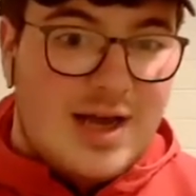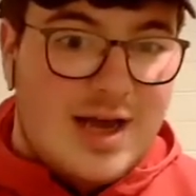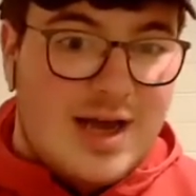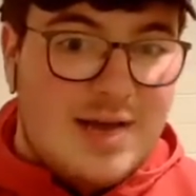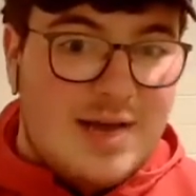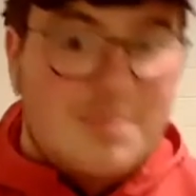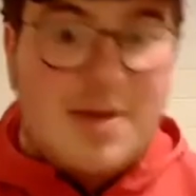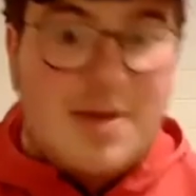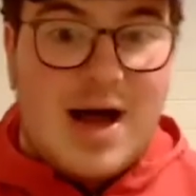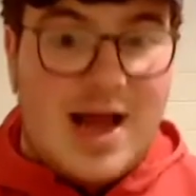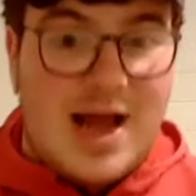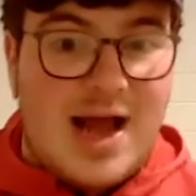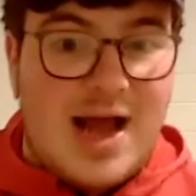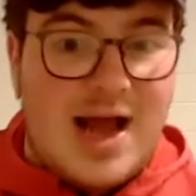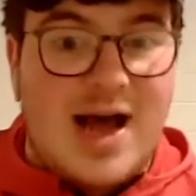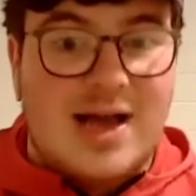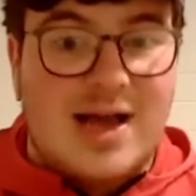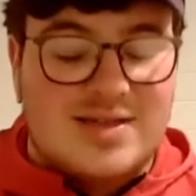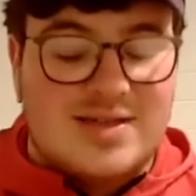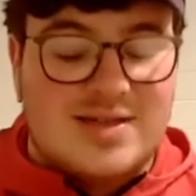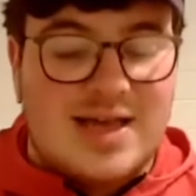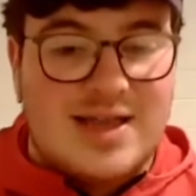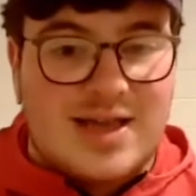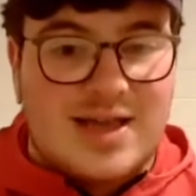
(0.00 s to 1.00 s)
In my
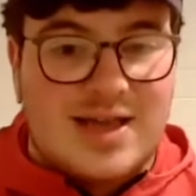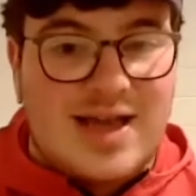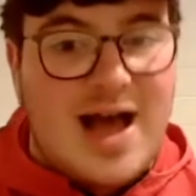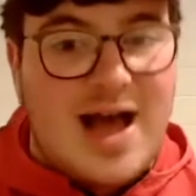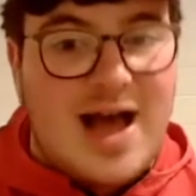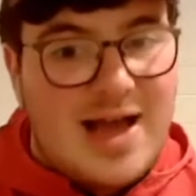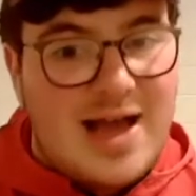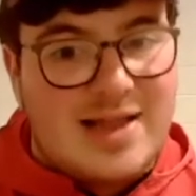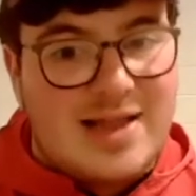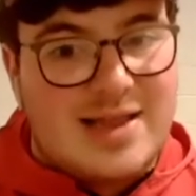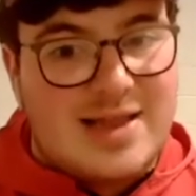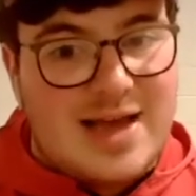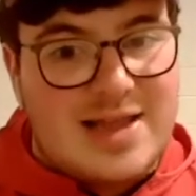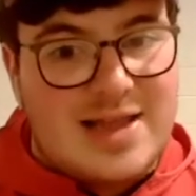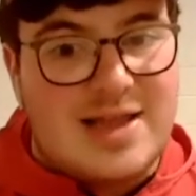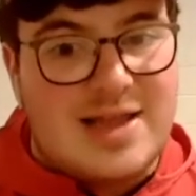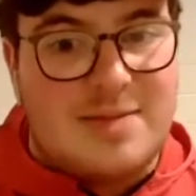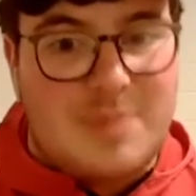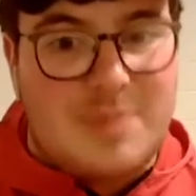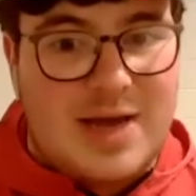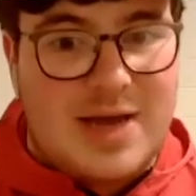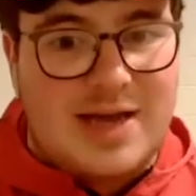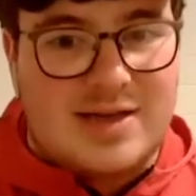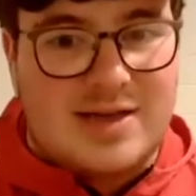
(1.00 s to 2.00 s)
eyes, like the guy that they
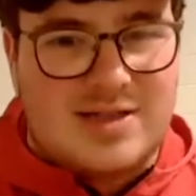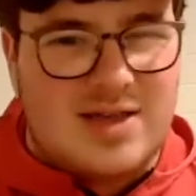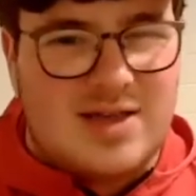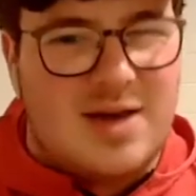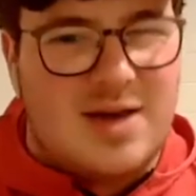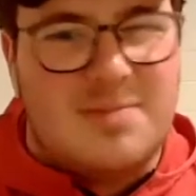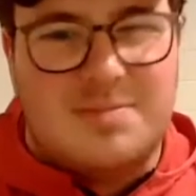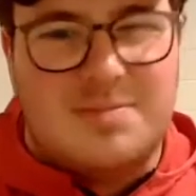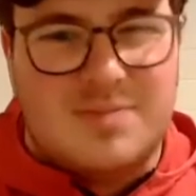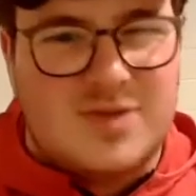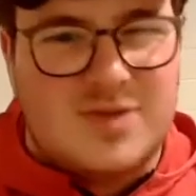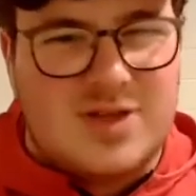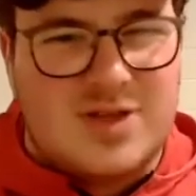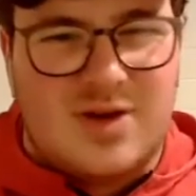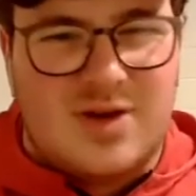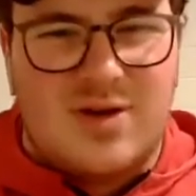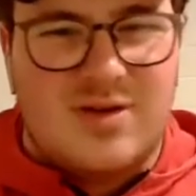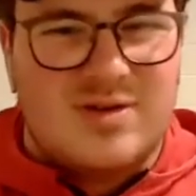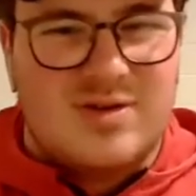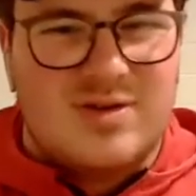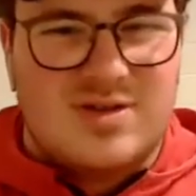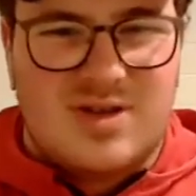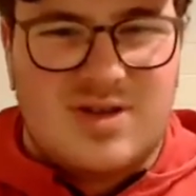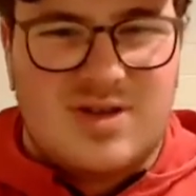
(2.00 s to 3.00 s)
picked,
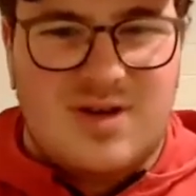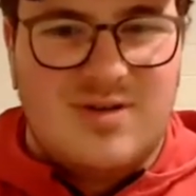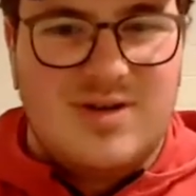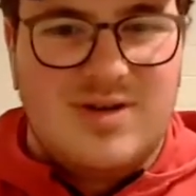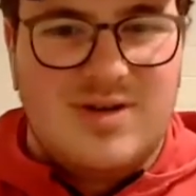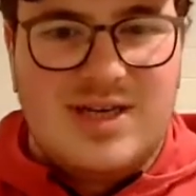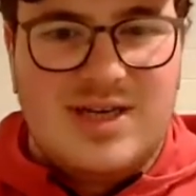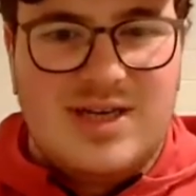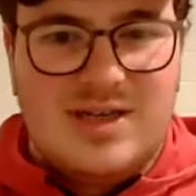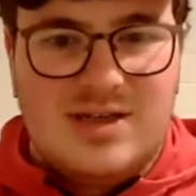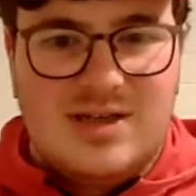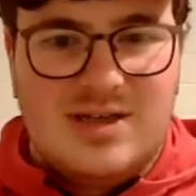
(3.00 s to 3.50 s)
Tony,